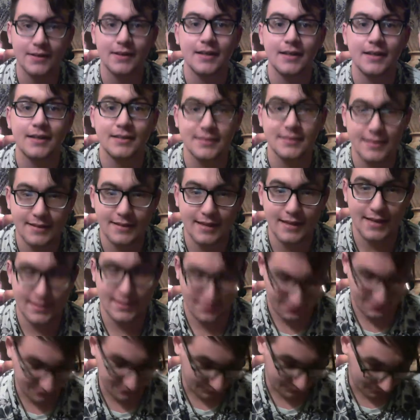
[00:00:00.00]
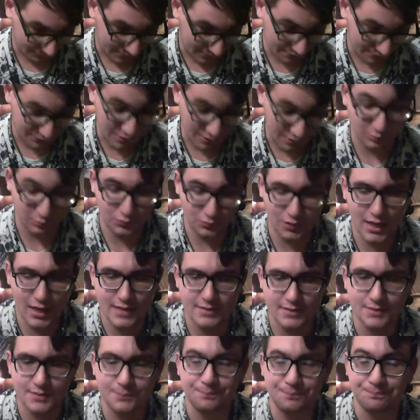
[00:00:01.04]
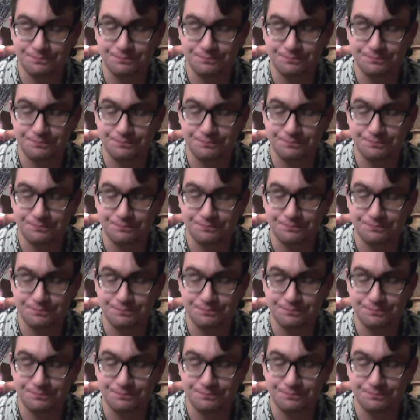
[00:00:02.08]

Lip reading: Say that 5 times fast.